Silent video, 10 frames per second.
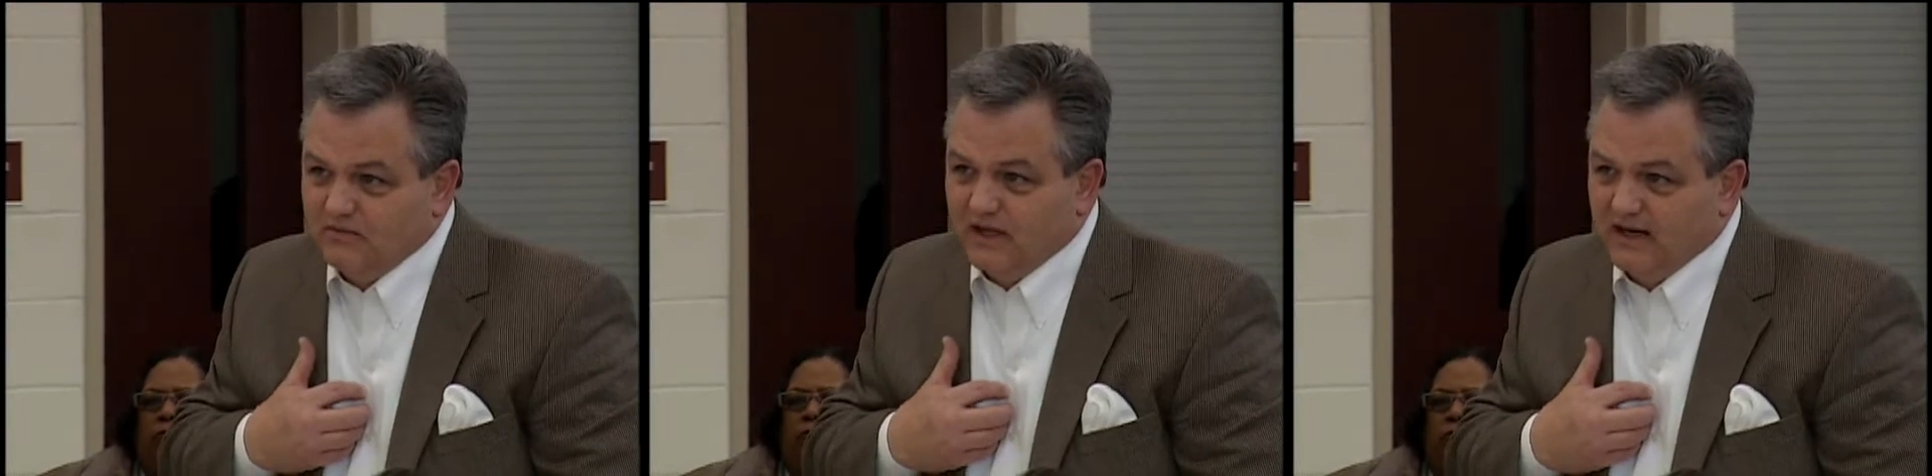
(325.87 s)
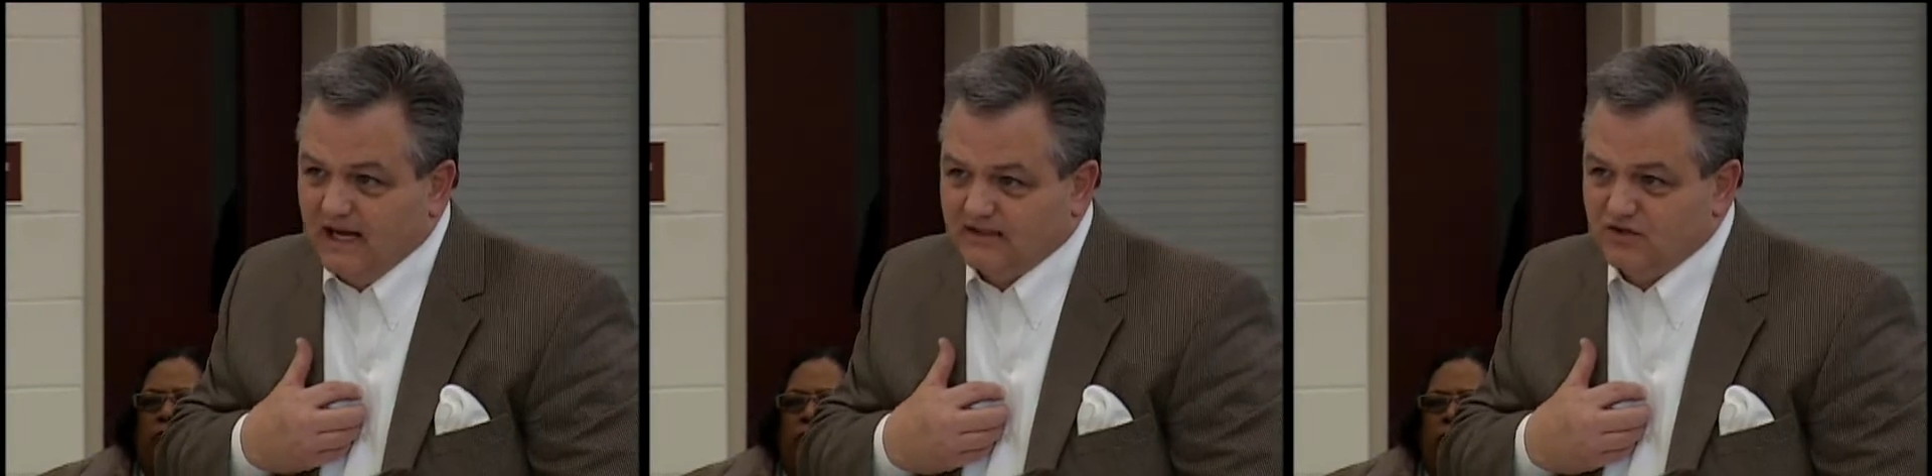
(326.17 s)

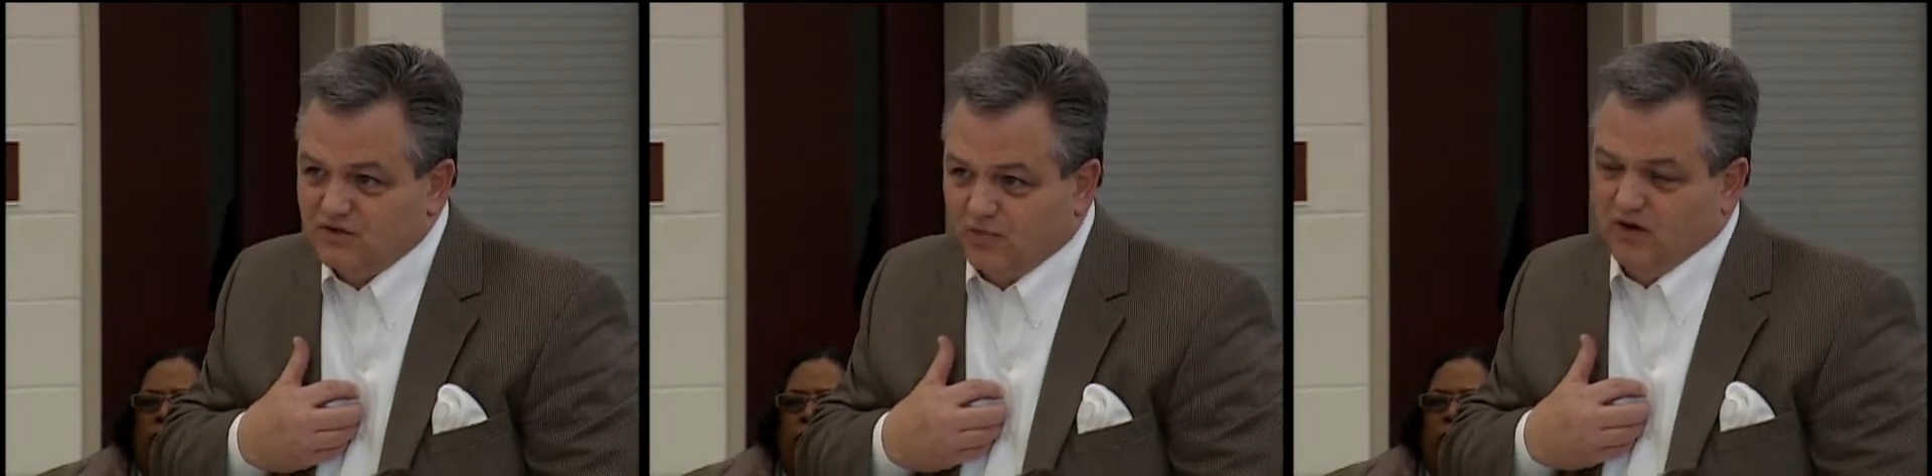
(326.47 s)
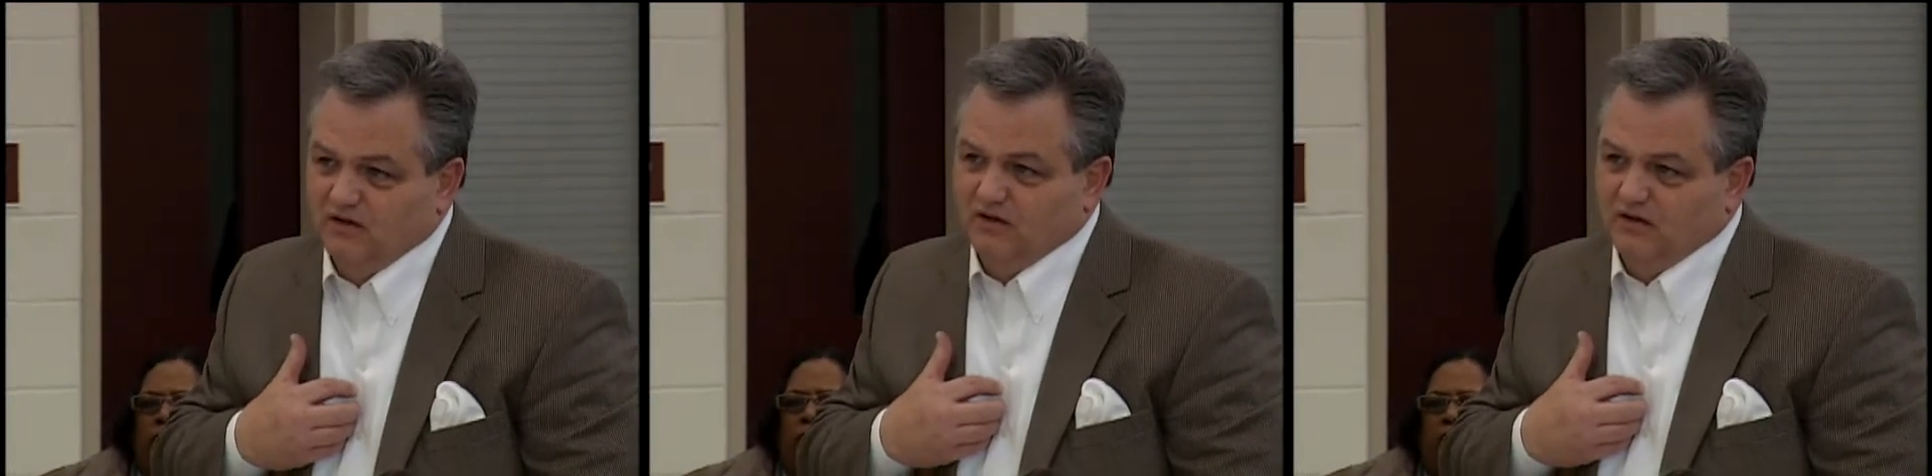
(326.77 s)
that has a
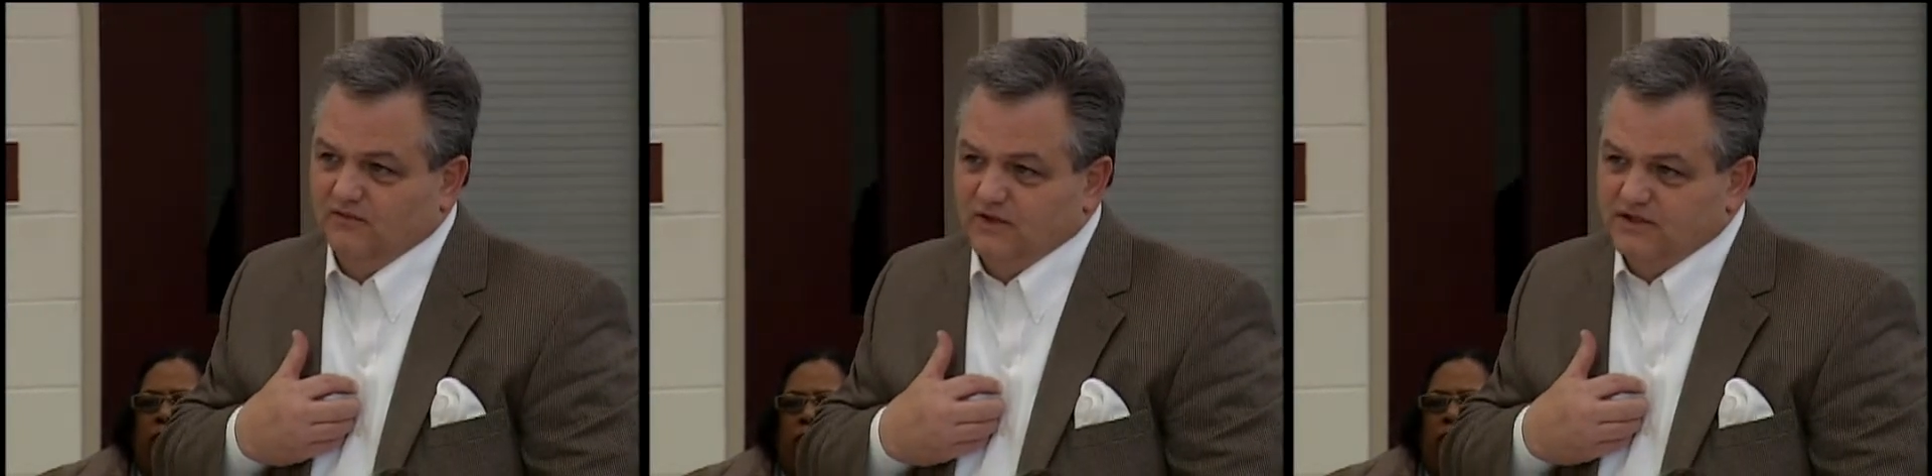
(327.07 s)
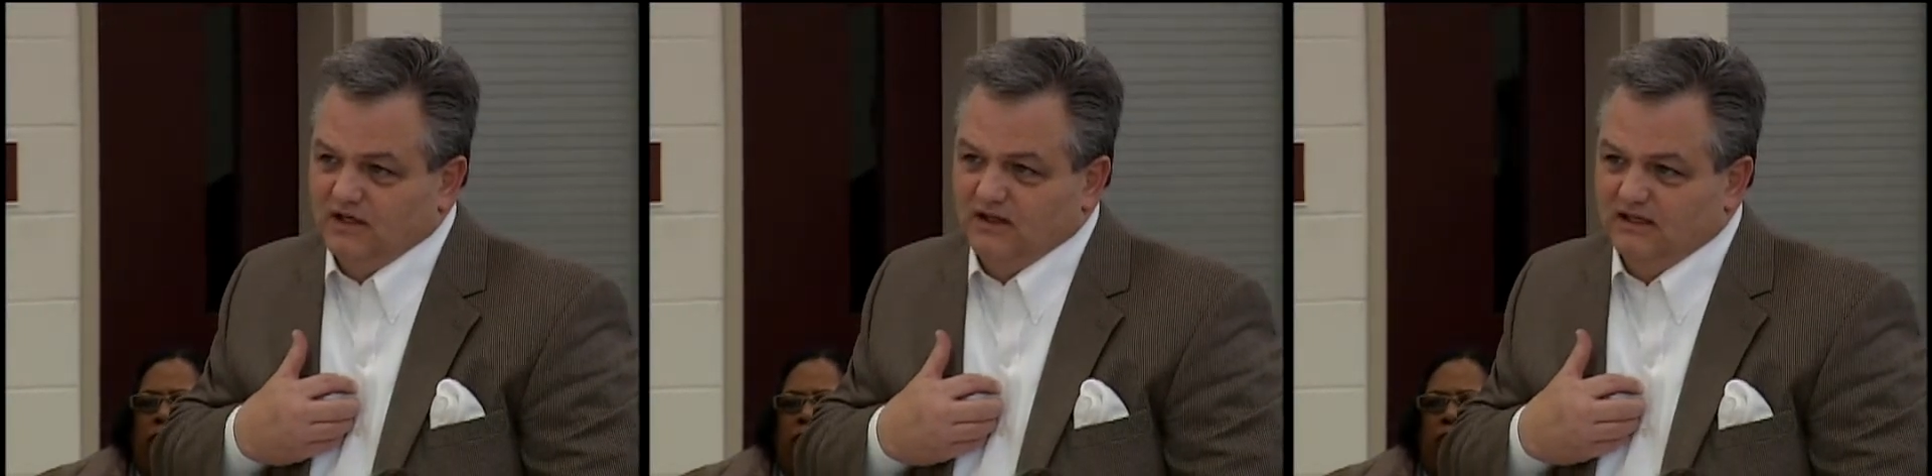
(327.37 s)
sprinkler
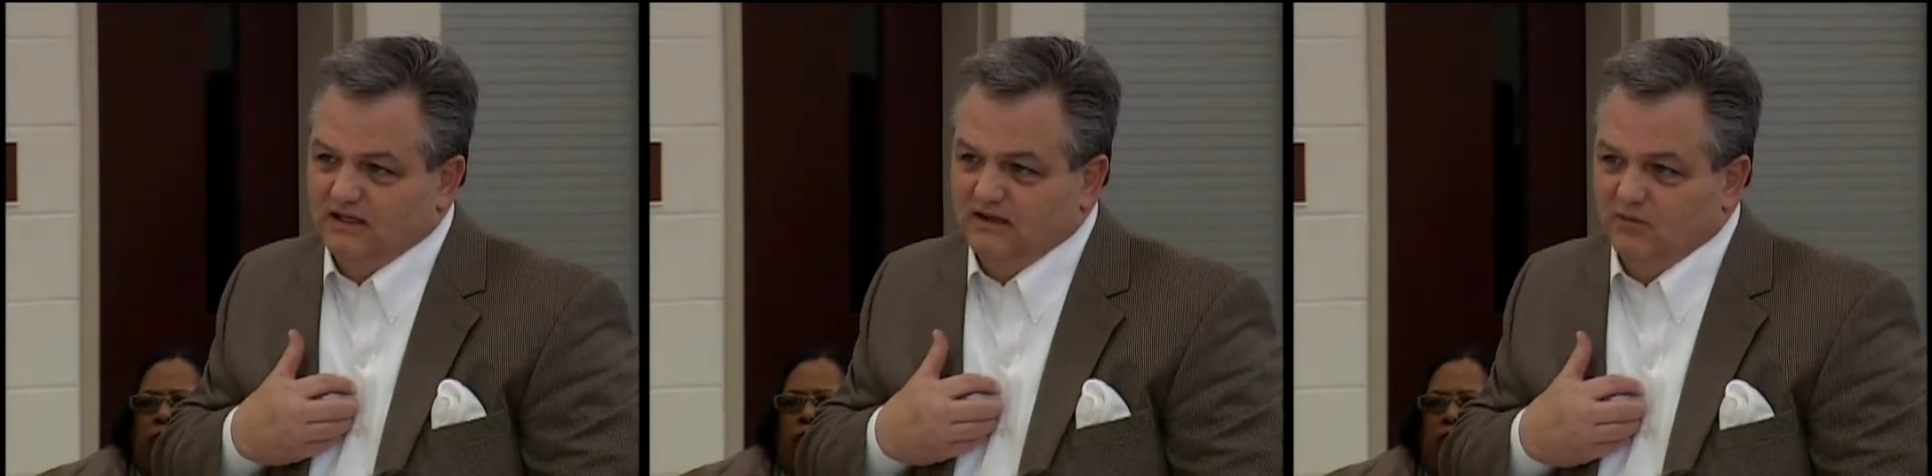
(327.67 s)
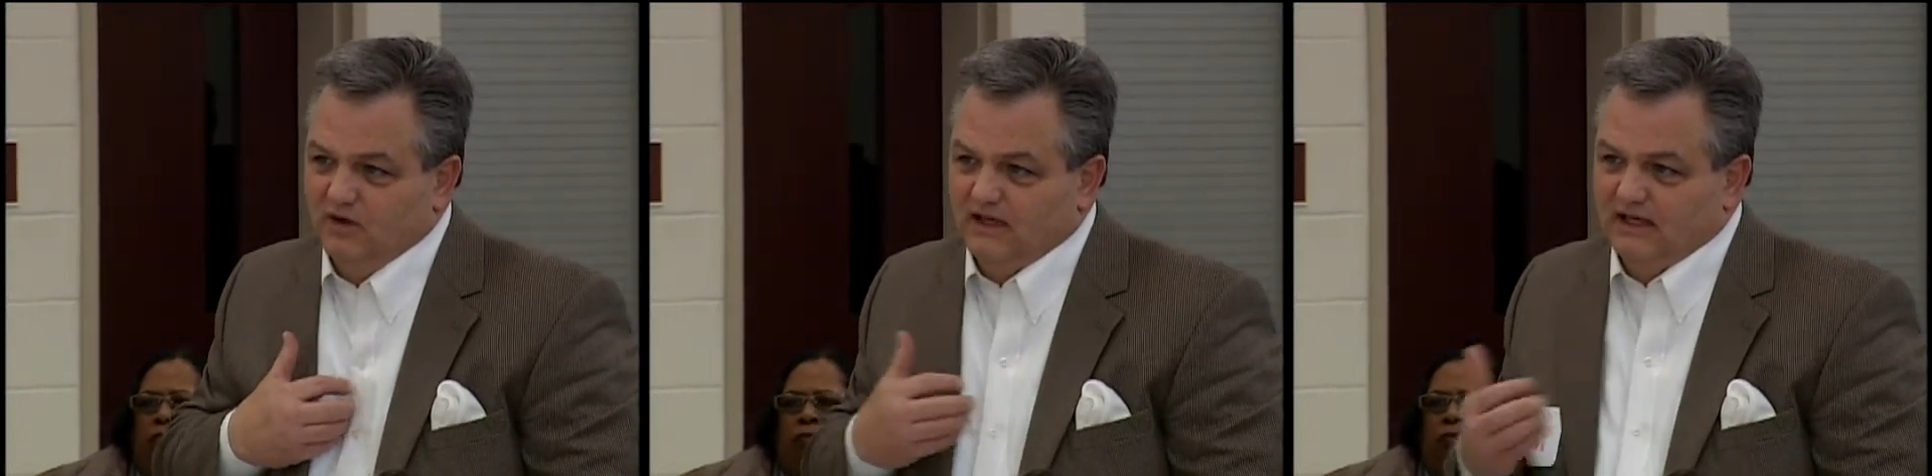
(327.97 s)
facility,
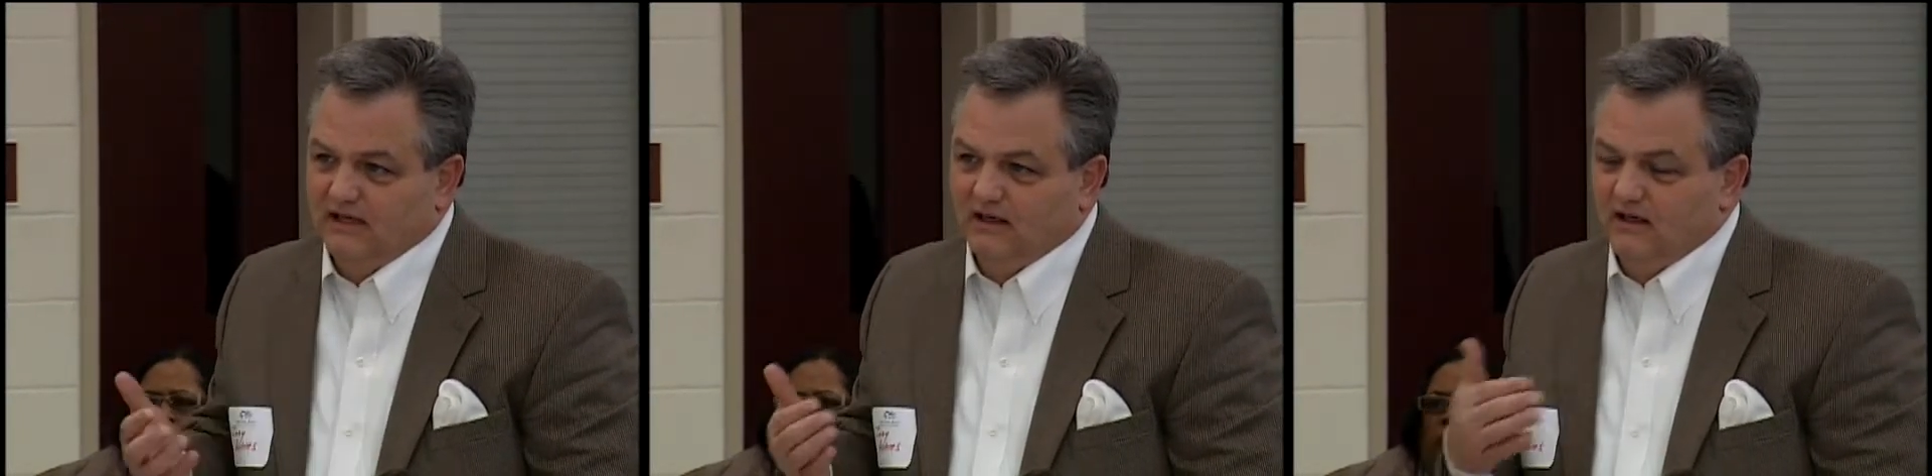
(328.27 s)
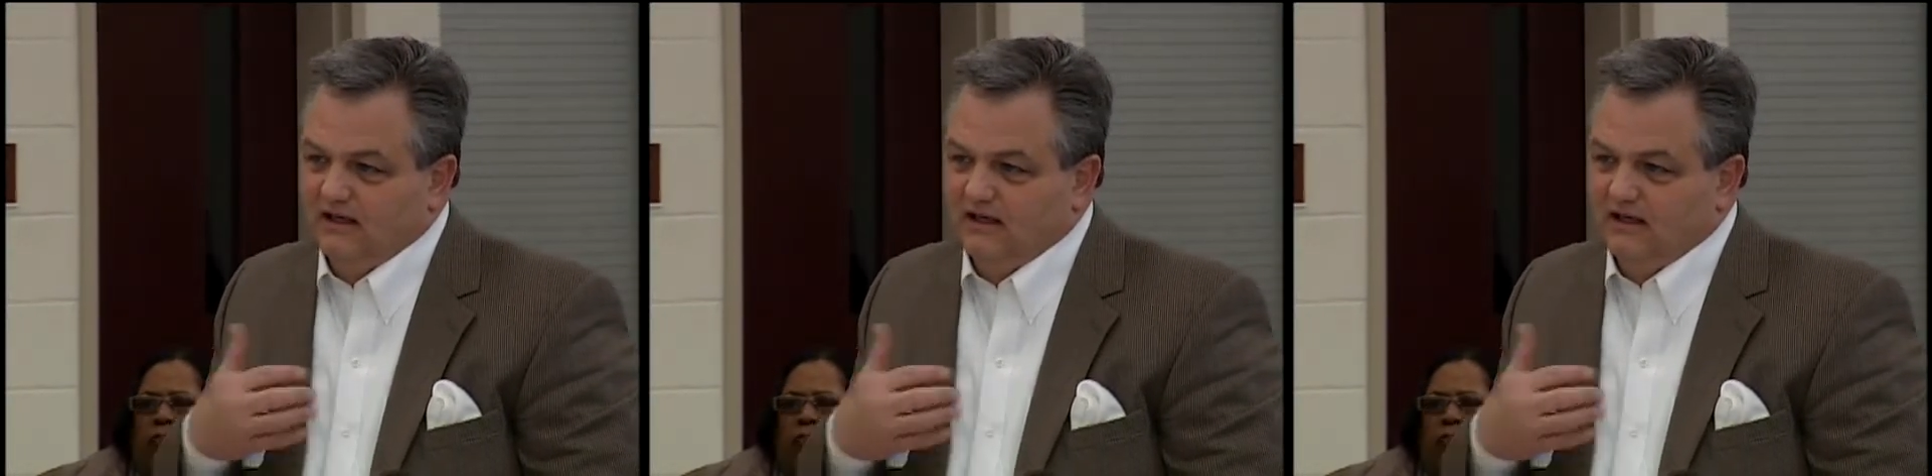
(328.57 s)
we're getting